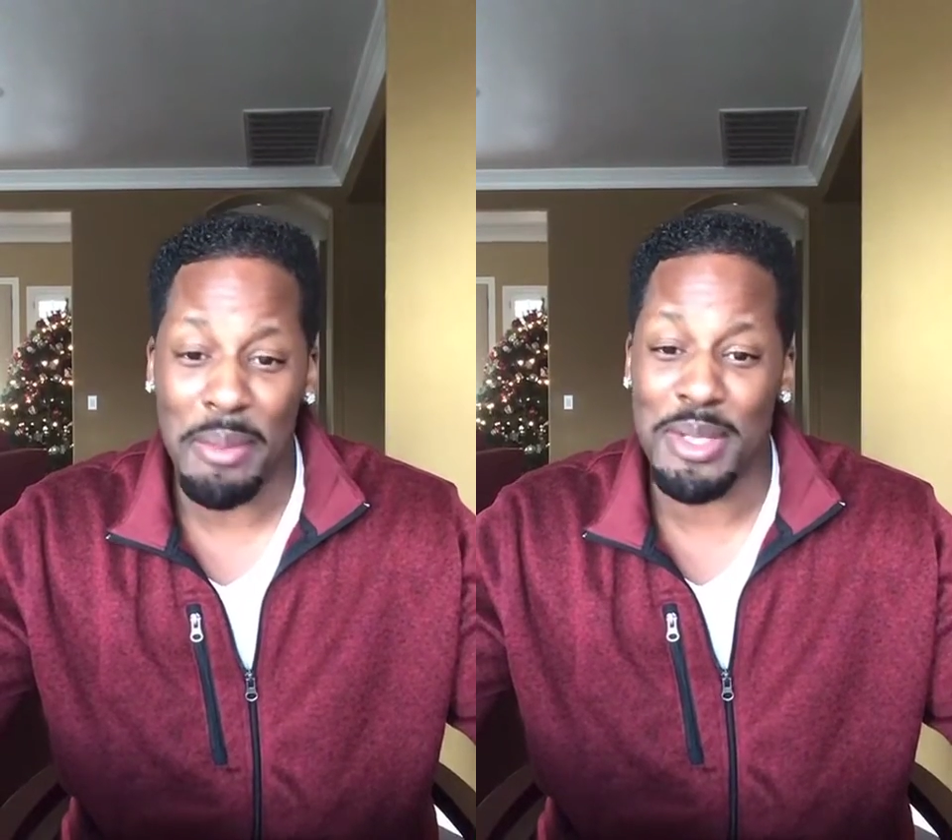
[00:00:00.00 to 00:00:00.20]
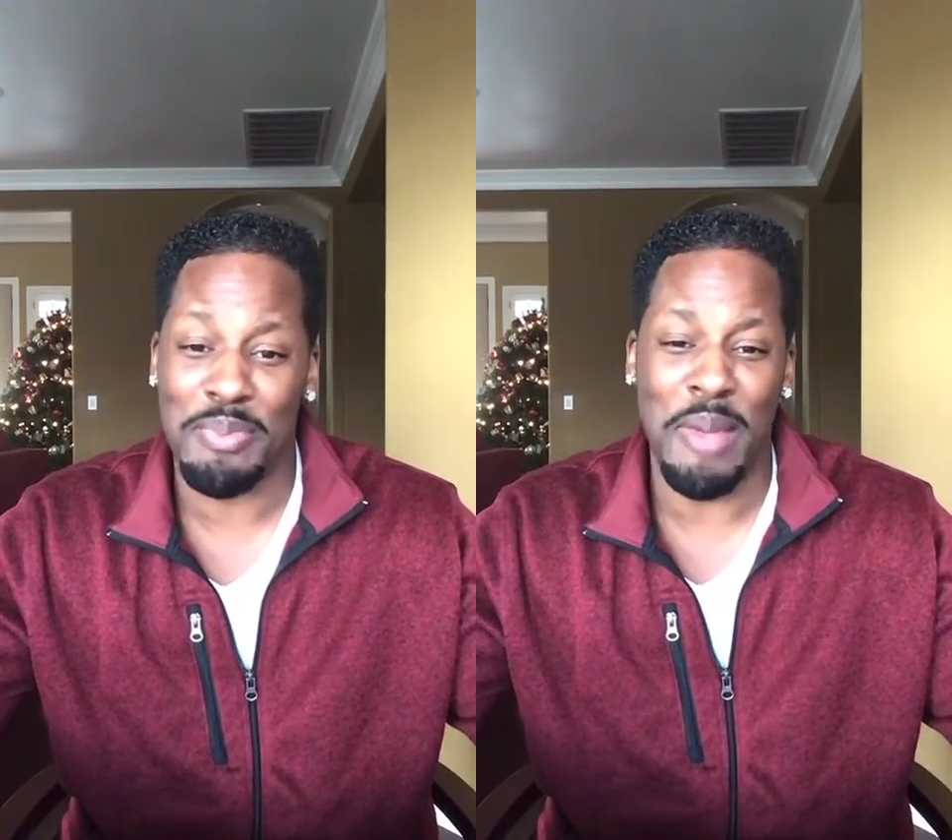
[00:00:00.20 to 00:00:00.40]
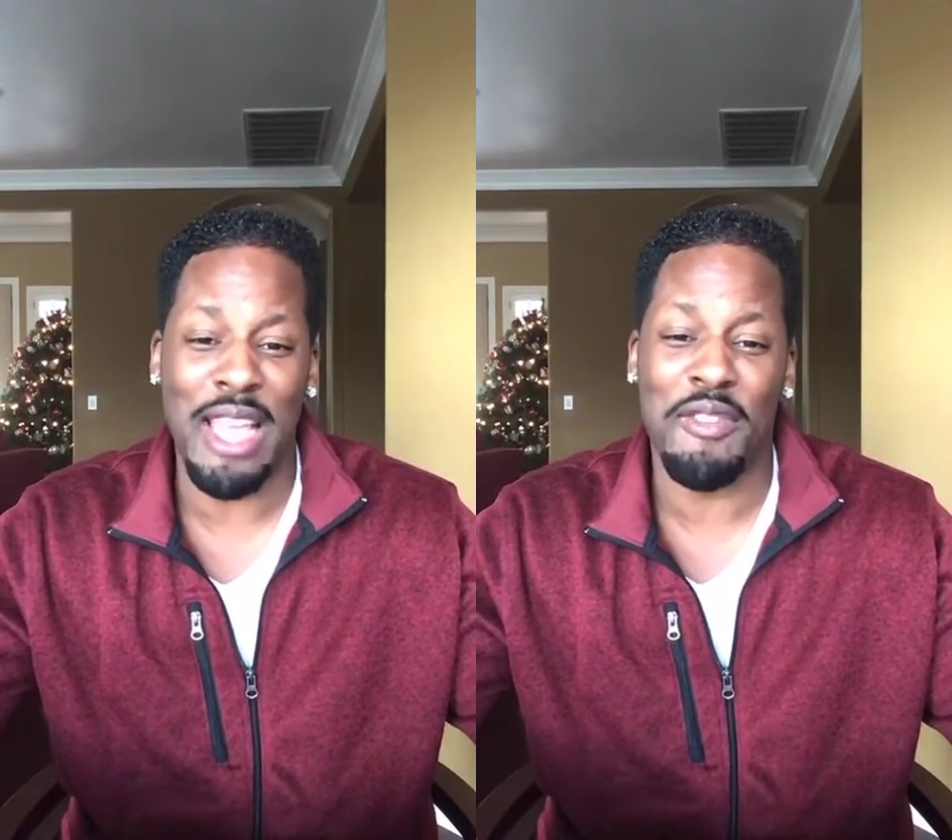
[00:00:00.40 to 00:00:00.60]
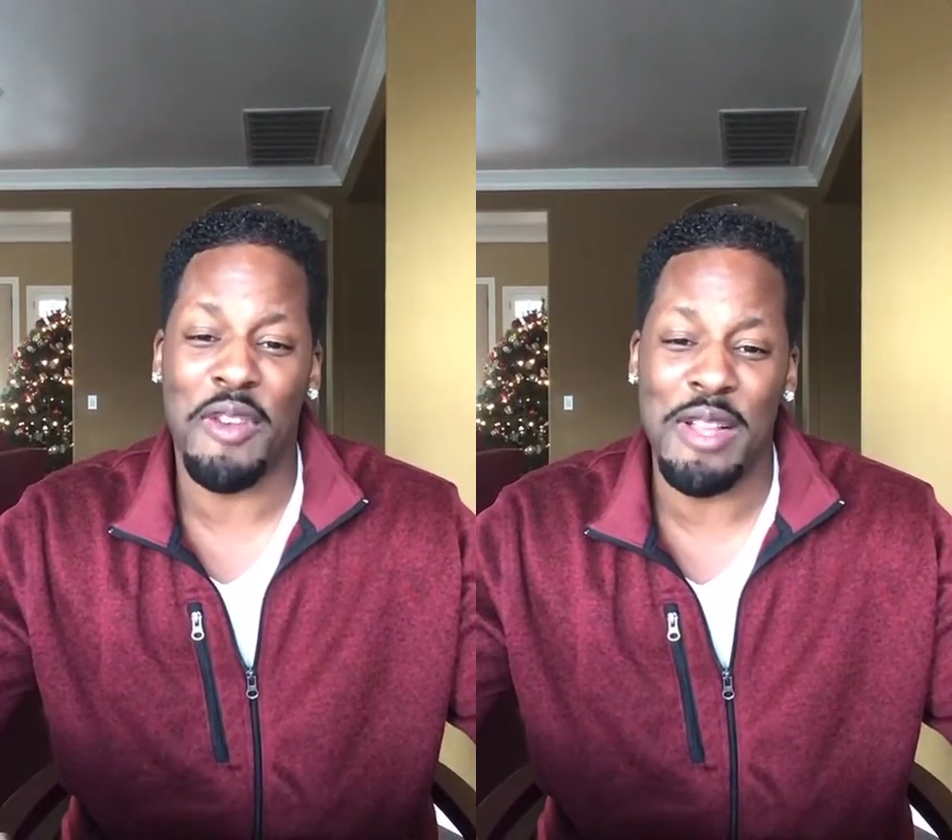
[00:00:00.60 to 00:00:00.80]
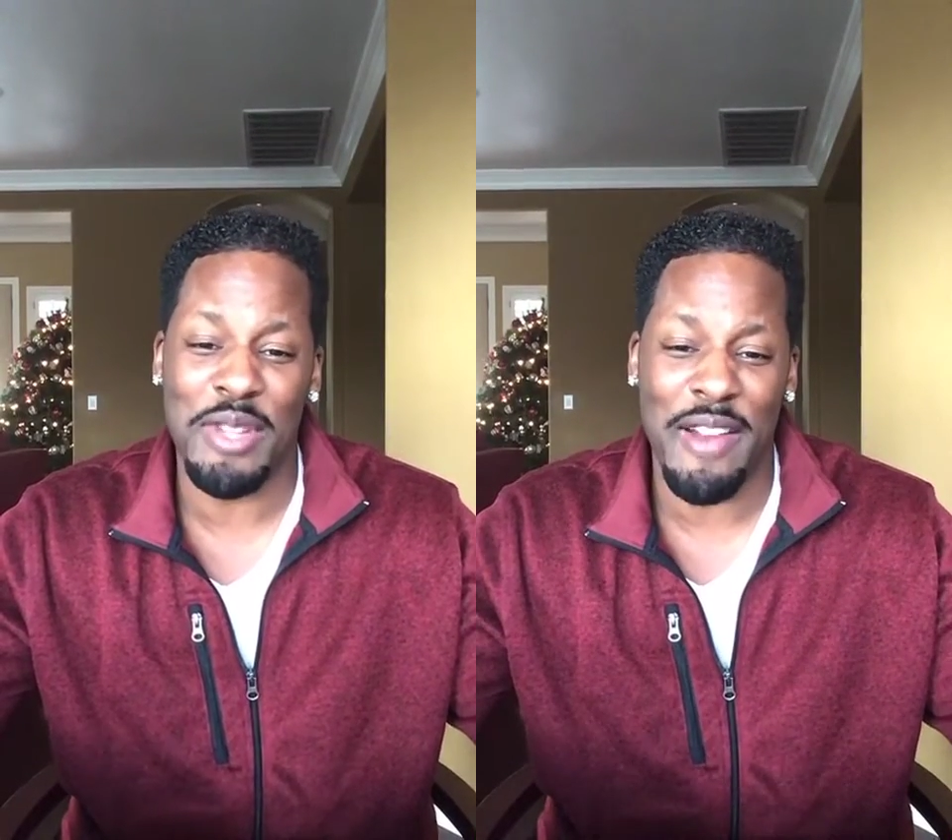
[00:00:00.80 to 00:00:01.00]
I was
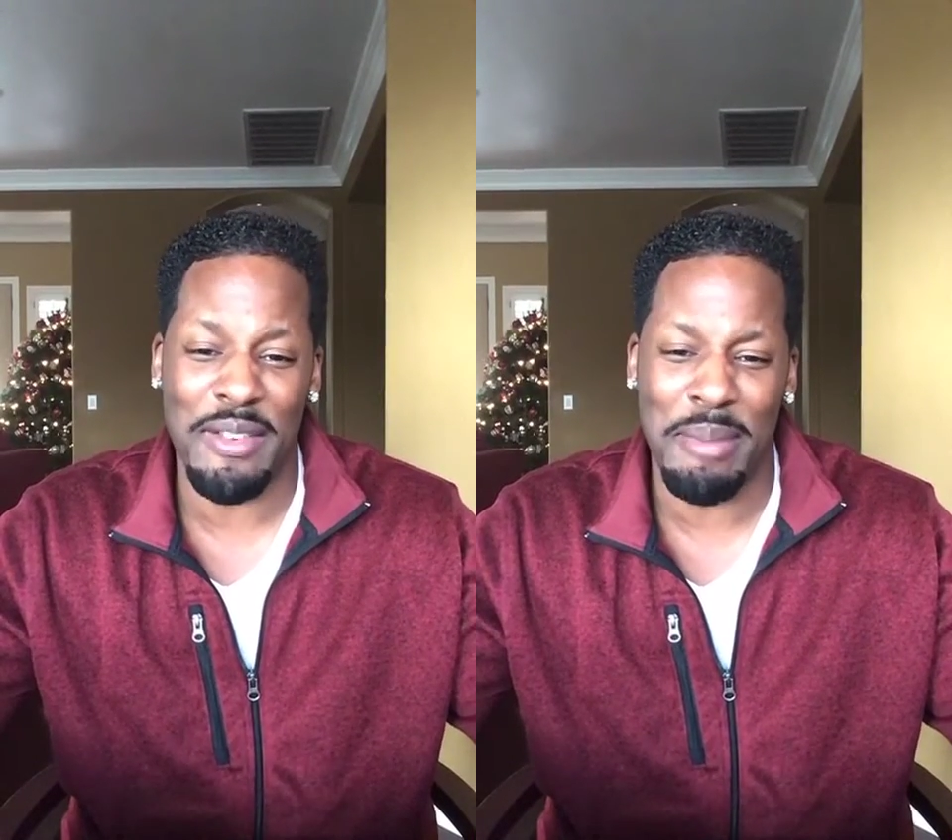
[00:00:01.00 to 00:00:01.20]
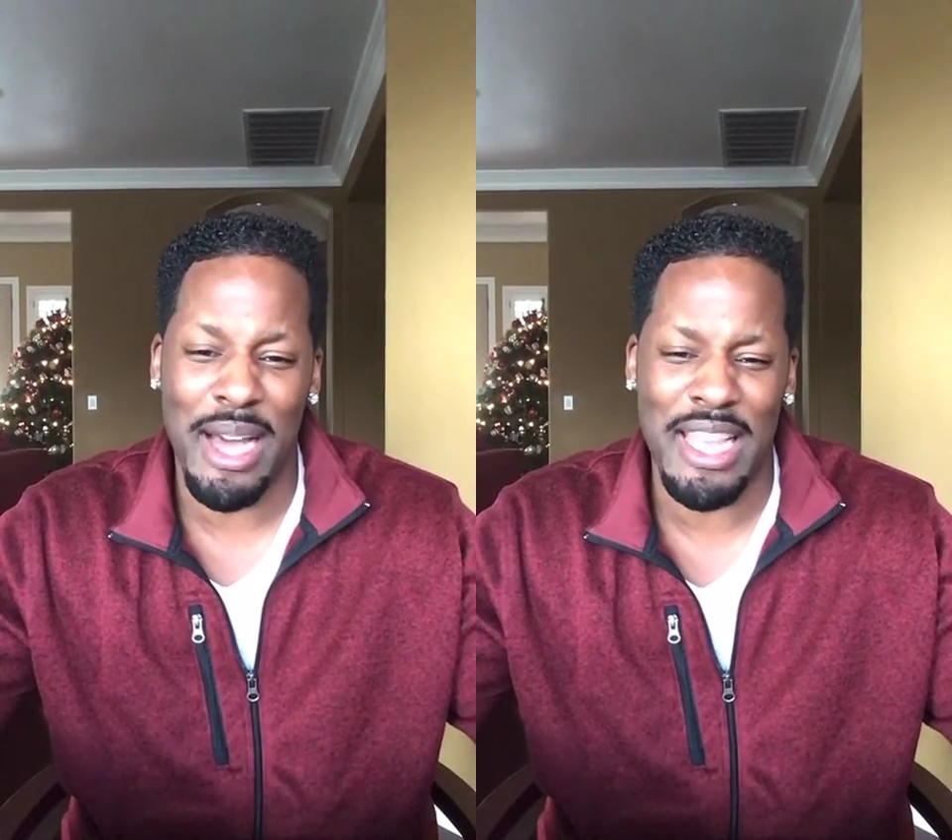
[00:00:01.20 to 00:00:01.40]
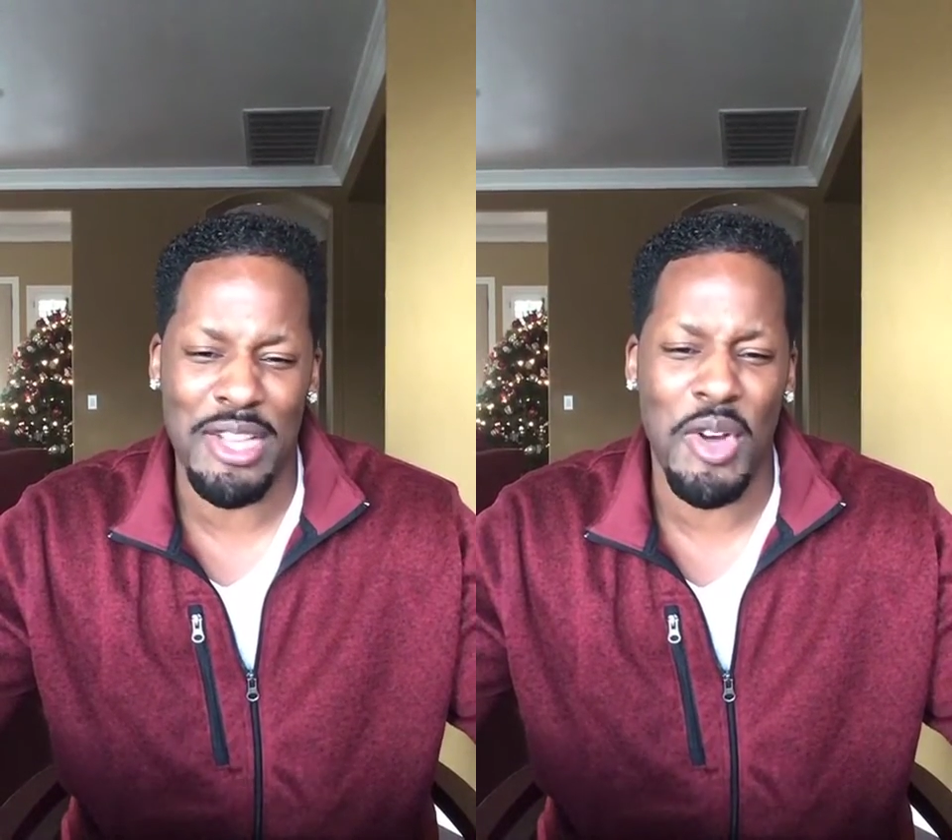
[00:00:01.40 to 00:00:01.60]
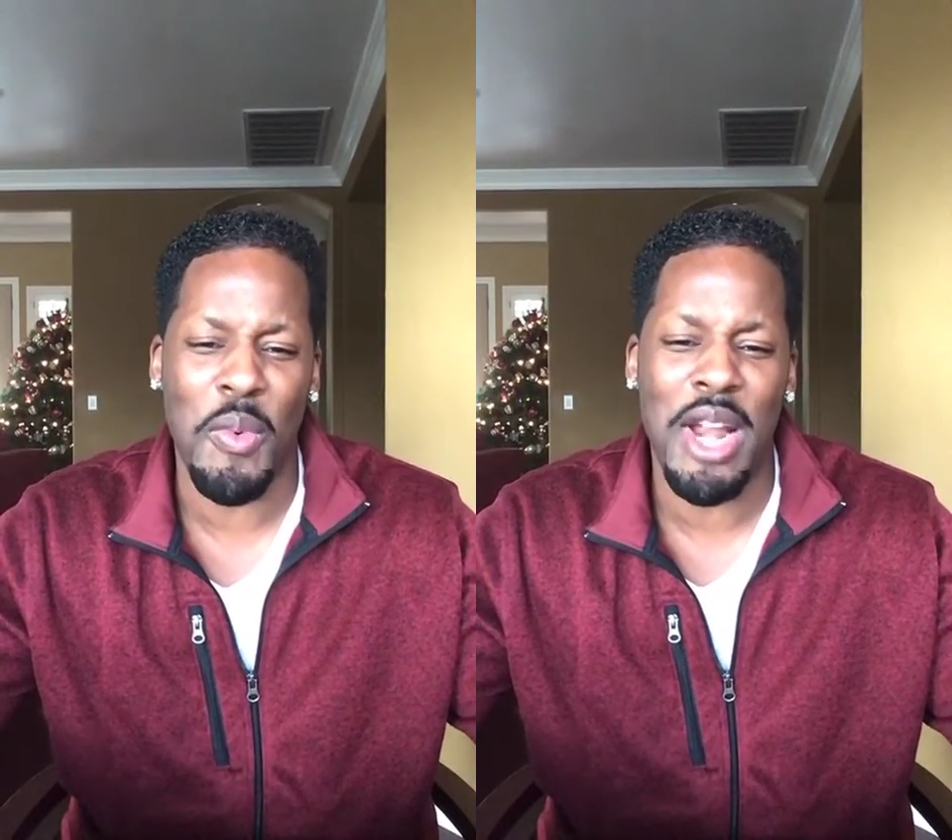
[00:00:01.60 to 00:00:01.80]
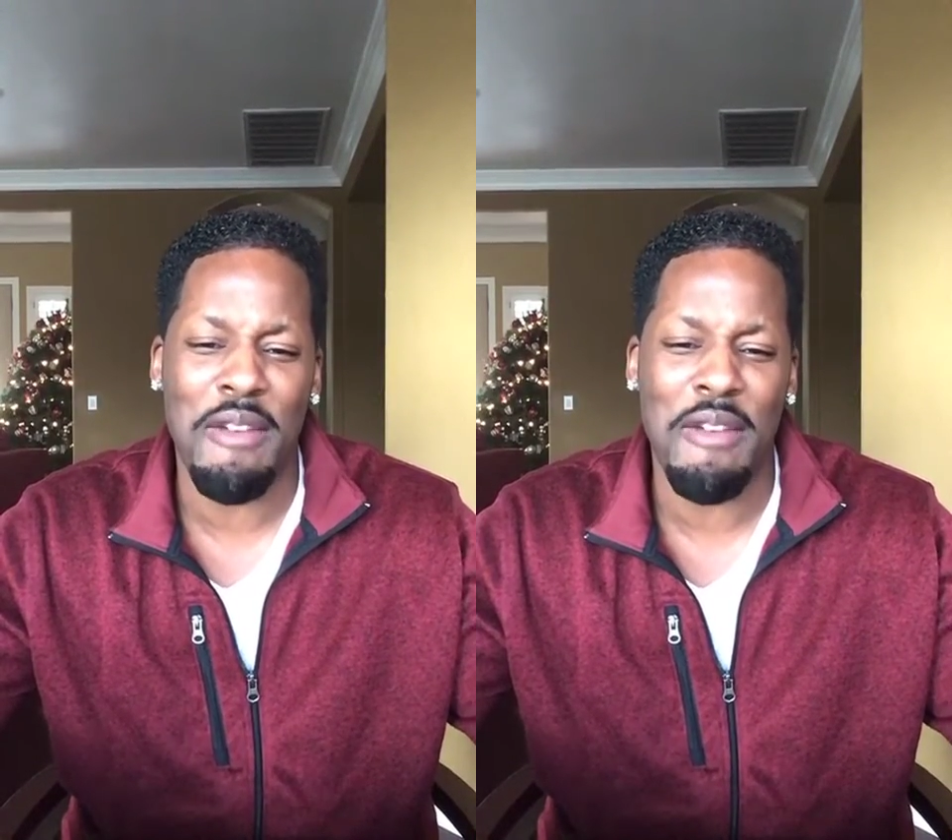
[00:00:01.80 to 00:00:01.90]
making friends with everybody, you know,